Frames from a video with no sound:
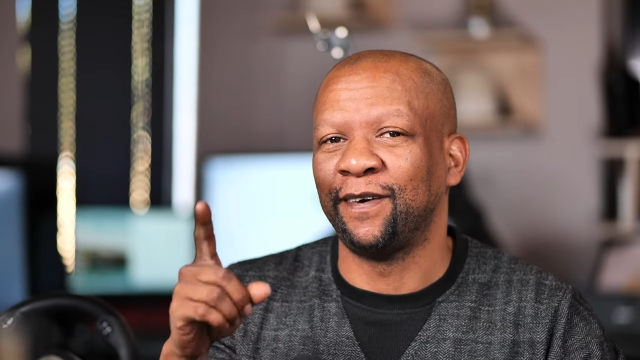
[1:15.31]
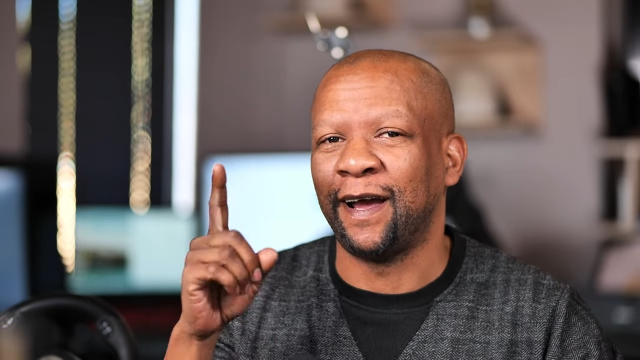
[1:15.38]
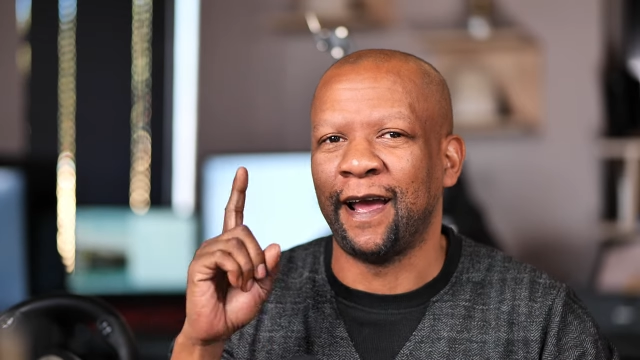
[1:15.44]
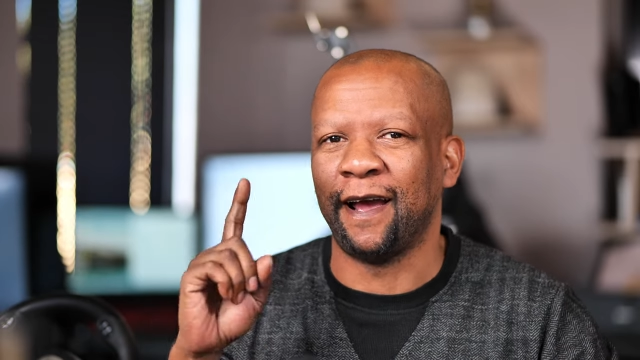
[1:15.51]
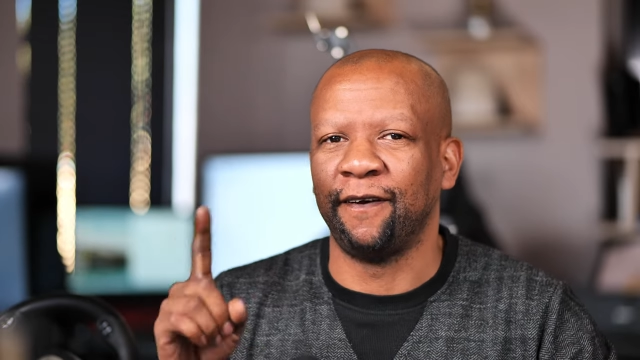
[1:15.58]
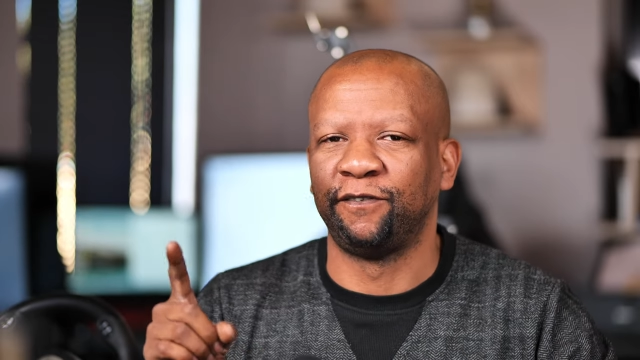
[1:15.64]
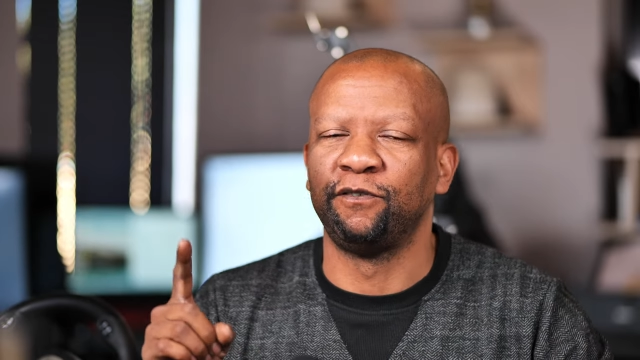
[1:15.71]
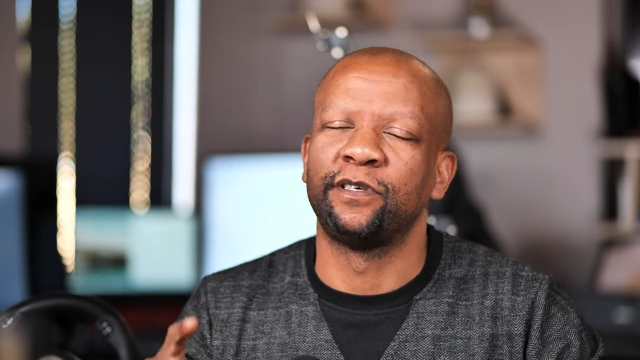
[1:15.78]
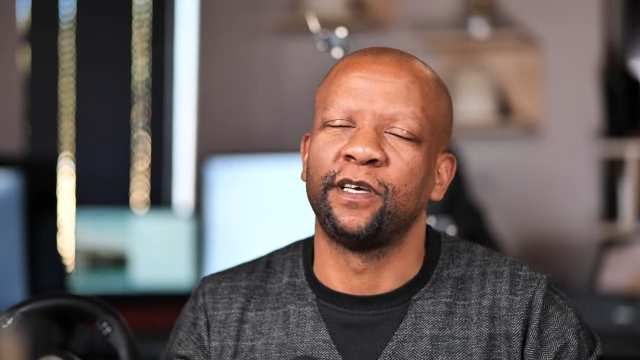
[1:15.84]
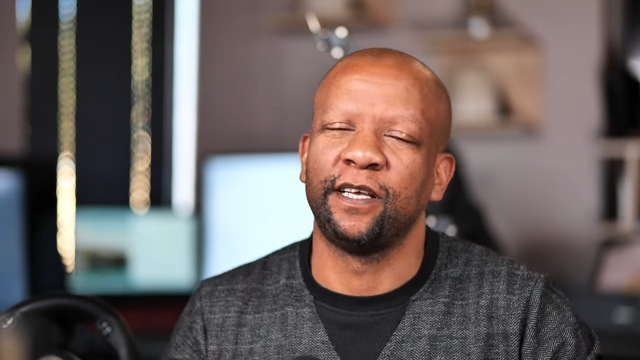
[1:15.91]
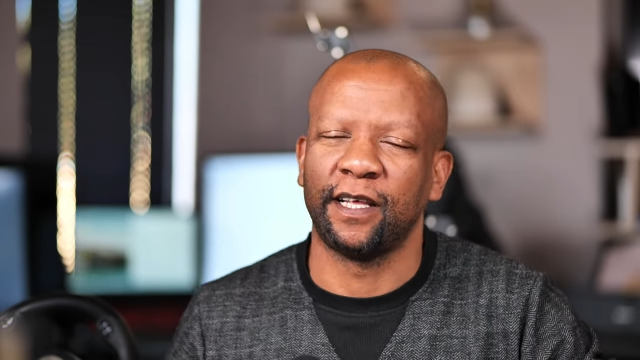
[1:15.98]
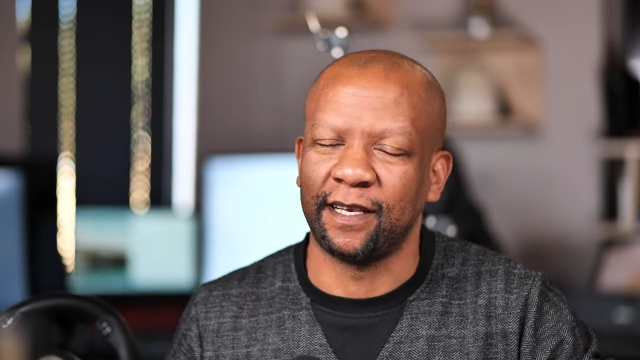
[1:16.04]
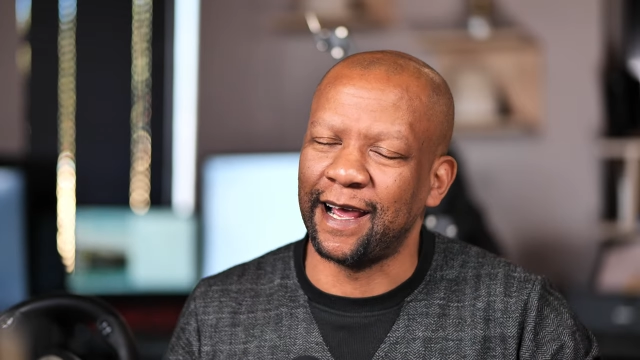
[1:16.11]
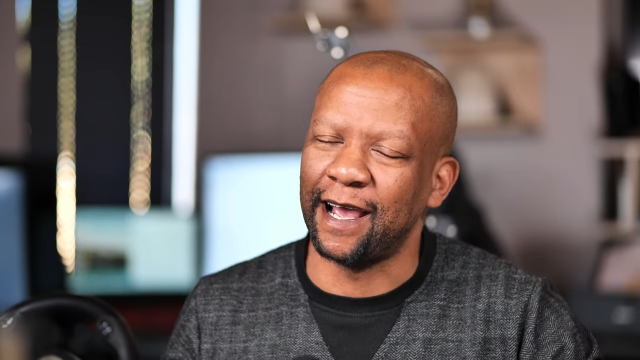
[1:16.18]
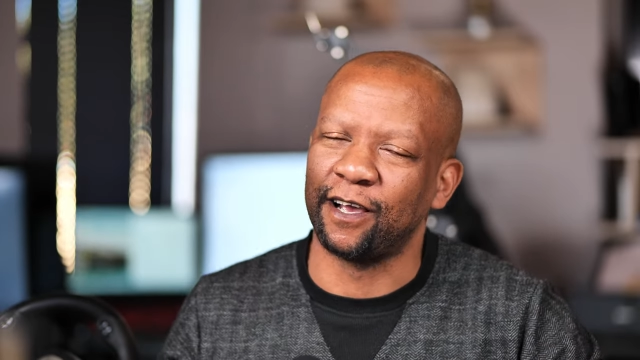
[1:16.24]
I have to say
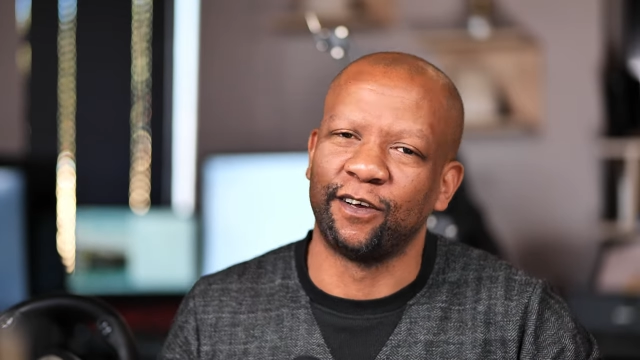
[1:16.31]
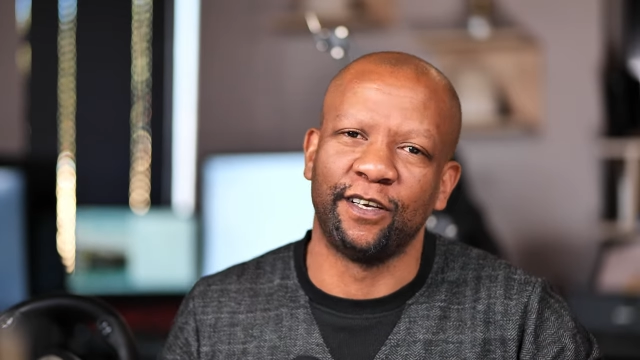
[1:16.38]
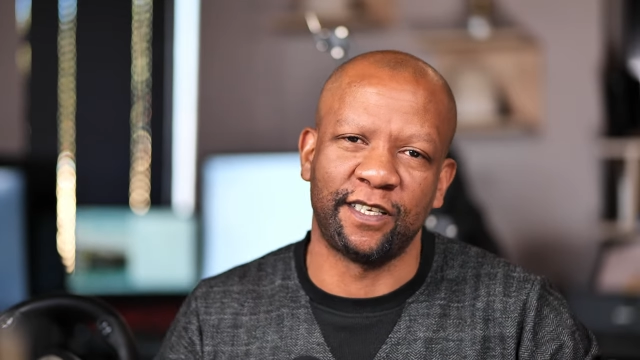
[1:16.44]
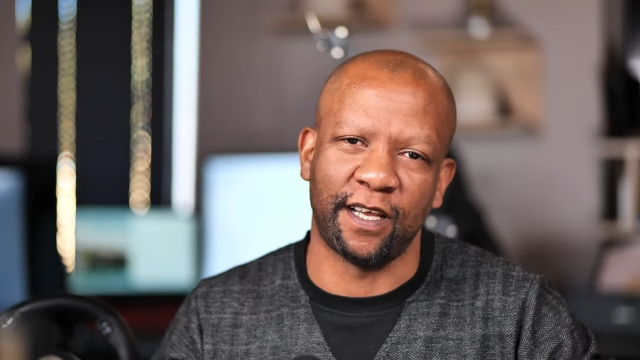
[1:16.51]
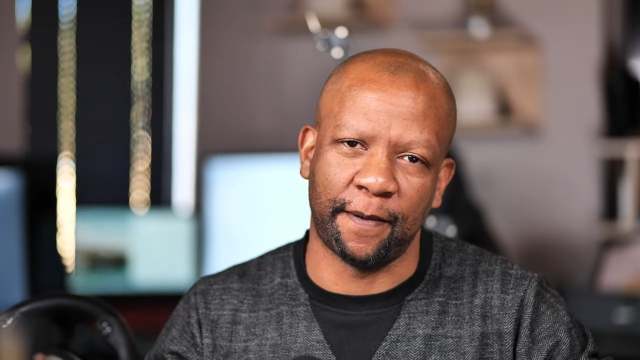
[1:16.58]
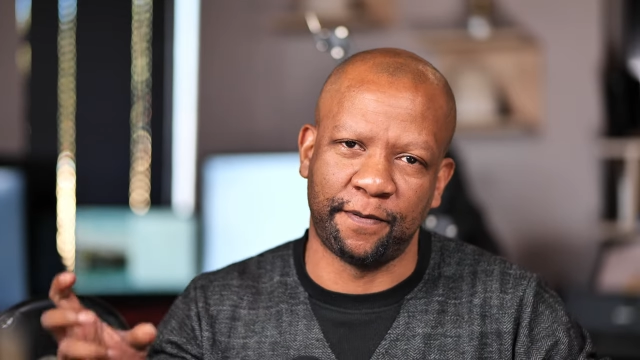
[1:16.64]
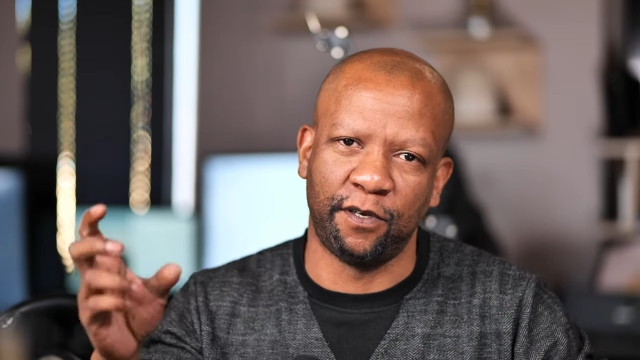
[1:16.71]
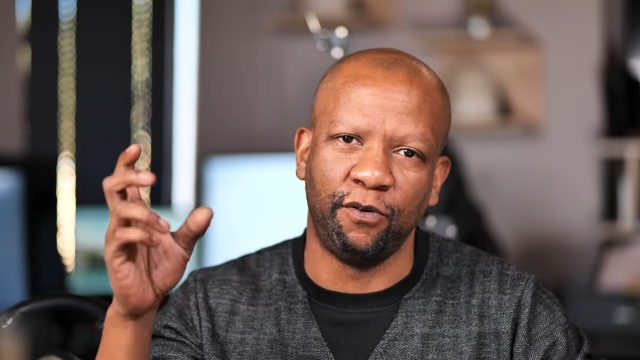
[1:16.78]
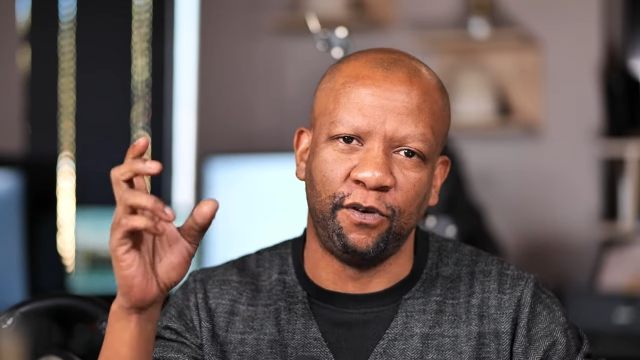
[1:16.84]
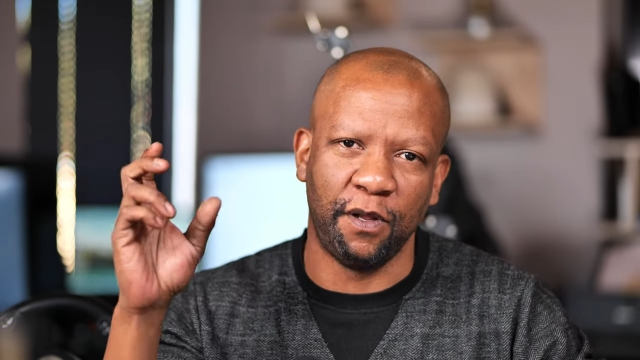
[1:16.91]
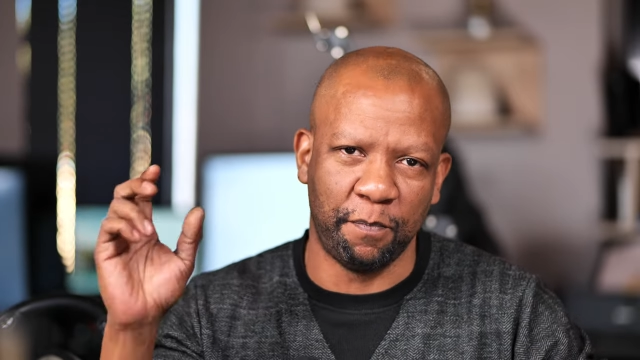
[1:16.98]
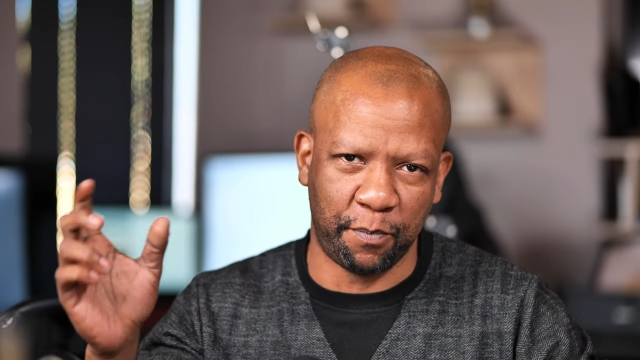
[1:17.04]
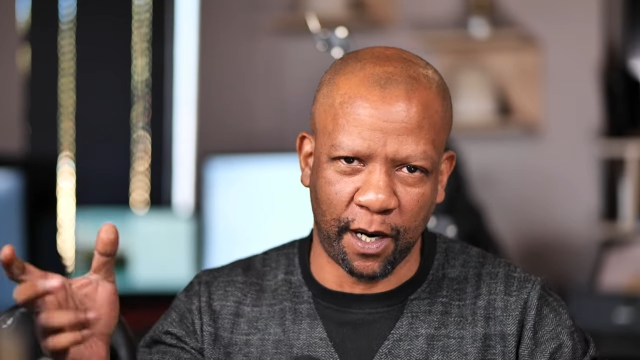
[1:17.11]
that Nikon is absolutely